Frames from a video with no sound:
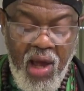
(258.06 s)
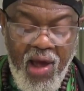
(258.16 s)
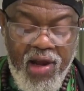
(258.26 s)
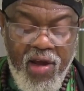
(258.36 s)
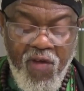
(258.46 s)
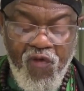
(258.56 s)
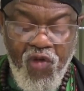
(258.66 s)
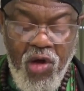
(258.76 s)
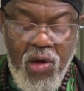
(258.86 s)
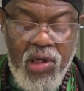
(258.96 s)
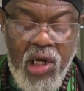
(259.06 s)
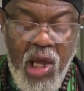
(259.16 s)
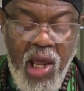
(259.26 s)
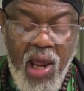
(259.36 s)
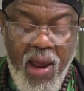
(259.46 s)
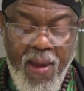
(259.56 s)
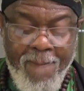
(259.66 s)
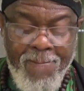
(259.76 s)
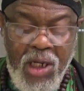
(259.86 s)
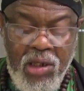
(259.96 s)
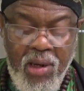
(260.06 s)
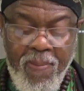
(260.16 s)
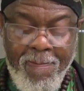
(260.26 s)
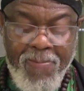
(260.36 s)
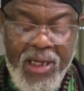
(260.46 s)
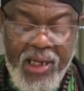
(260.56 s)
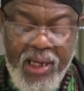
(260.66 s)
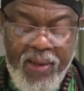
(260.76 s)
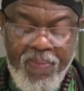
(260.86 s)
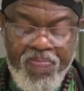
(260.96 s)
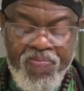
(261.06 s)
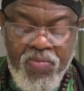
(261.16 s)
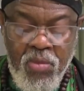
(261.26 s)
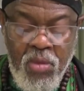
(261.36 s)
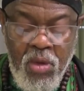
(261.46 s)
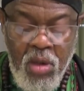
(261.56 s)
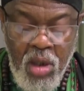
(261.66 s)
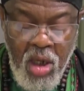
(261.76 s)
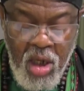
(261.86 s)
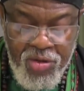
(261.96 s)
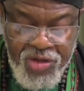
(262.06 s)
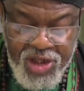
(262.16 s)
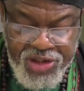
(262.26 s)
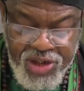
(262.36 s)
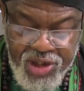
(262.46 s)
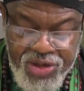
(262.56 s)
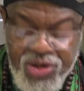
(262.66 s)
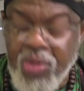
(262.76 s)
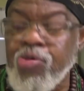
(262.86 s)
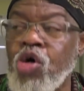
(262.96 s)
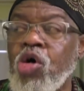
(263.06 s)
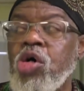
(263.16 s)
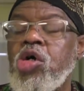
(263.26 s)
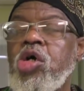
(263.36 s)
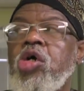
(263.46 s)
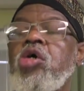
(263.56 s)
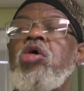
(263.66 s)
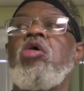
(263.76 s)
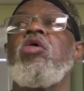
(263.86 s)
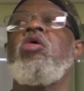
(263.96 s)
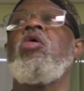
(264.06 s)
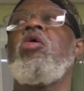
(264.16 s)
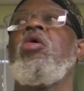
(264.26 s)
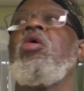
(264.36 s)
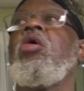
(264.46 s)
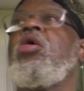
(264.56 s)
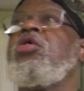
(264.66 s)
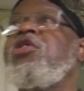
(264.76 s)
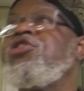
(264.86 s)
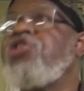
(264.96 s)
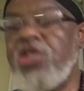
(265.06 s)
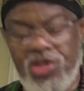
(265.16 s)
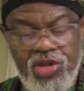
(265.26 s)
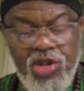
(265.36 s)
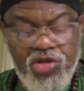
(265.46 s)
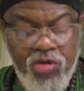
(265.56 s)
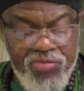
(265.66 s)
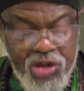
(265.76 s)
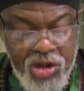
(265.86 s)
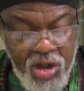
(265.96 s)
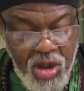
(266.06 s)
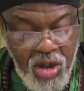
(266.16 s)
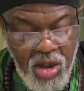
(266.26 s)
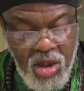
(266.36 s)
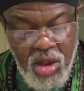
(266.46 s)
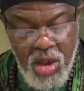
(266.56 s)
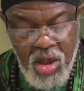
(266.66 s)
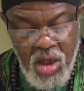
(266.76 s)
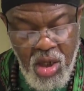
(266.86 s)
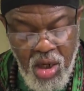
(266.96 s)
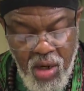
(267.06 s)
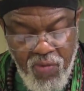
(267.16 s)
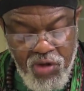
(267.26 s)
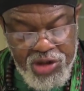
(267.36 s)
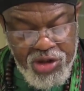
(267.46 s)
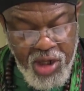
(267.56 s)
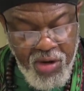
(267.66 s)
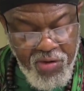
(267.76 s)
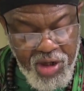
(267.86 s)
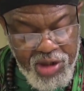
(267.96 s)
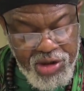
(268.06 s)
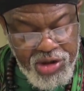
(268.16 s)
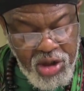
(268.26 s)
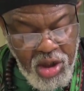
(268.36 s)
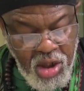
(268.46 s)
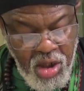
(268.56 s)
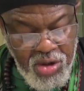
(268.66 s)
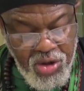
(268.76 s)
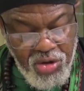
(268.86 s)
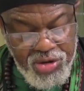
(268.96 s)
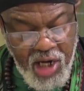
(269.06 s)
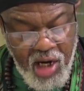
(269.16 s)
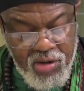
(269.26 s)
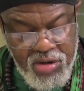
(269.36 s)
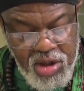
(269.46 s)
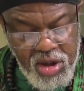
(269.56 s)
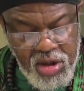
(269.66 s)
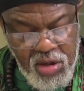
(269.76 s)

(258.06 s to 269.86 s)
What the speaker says: Alif, Lam, Meen. This is the book. This is the scripture in which there is no doubt.